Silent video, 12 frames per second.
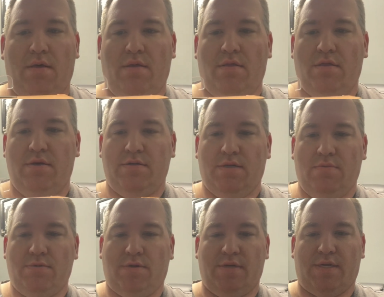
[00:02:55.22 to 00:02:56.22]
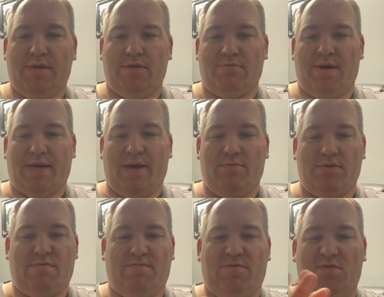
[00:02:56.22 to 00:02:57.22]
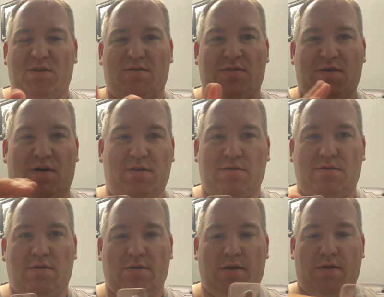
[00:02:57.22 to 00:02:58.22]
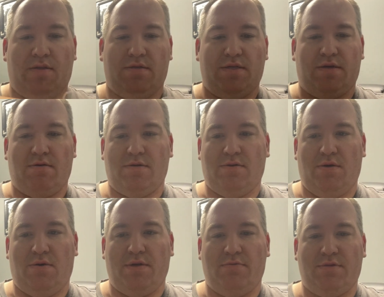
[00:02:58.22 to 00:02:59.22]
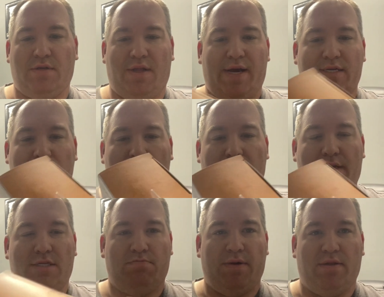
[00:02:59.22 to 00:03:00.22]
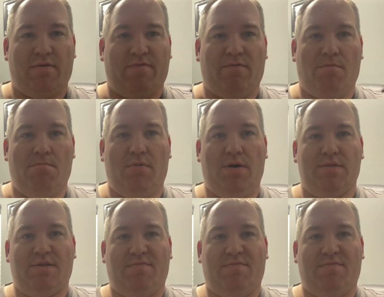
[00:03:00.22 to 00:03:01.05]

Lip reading: This thing was on the clearance rack. It was full of dust. It had sit there so long. It was the last one. It's been there for months.